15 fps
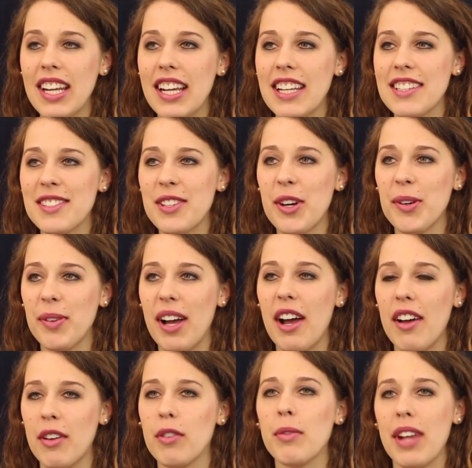And so
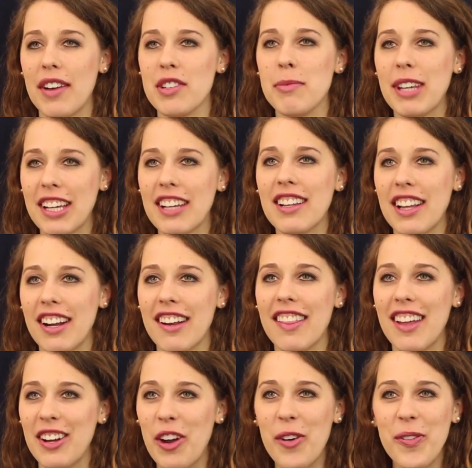we have to make it clear
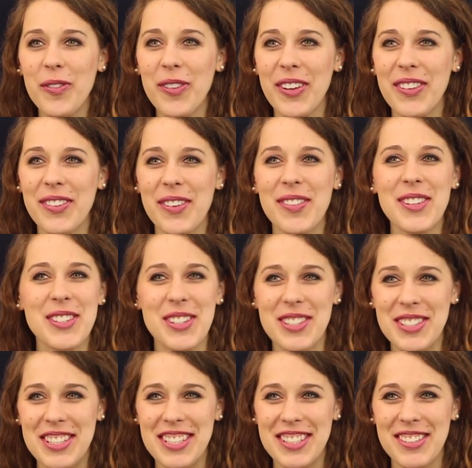that, no, we're from the
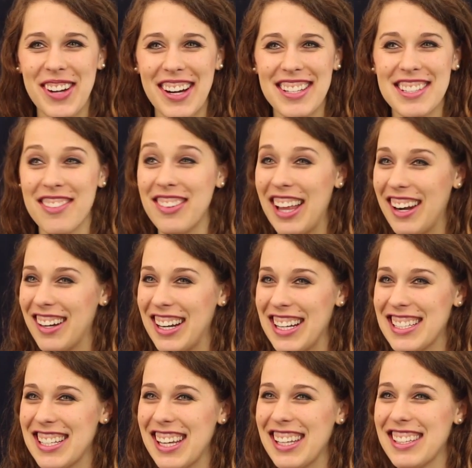Church of Jesus Christ of
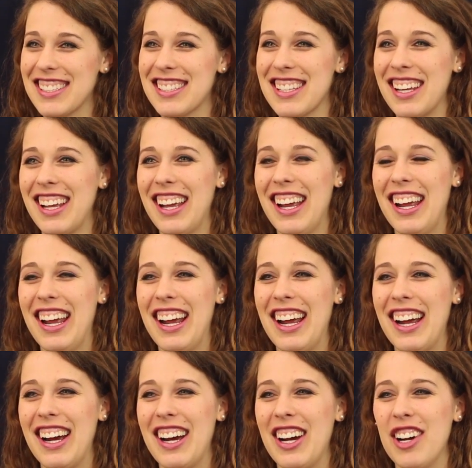Latter-day Saints.
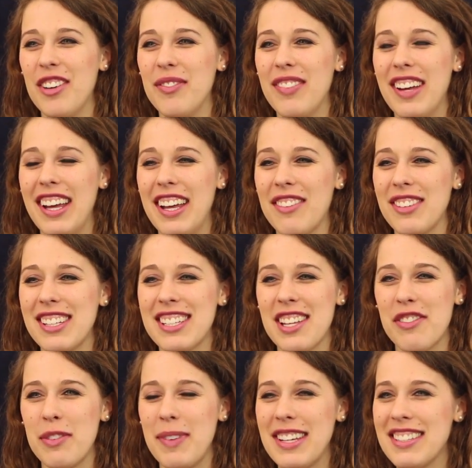And we just
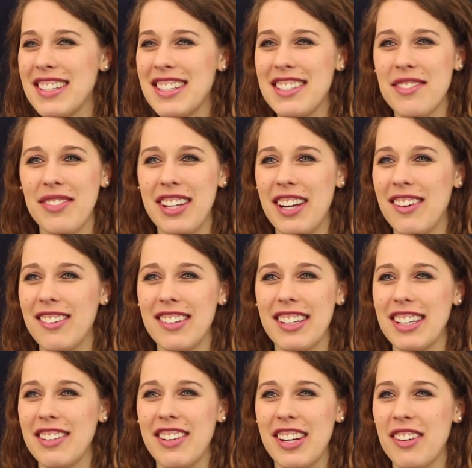have a message, and we
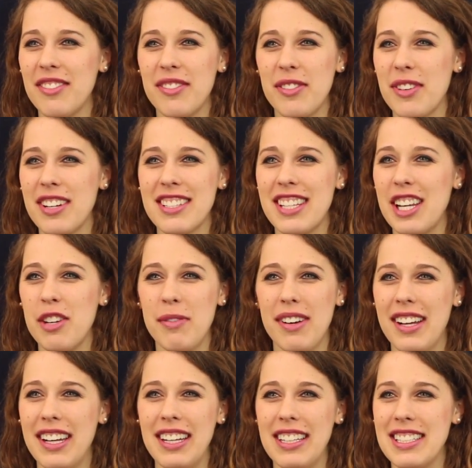don't force
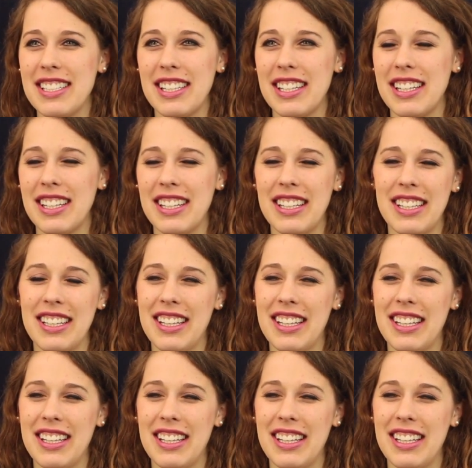anyone to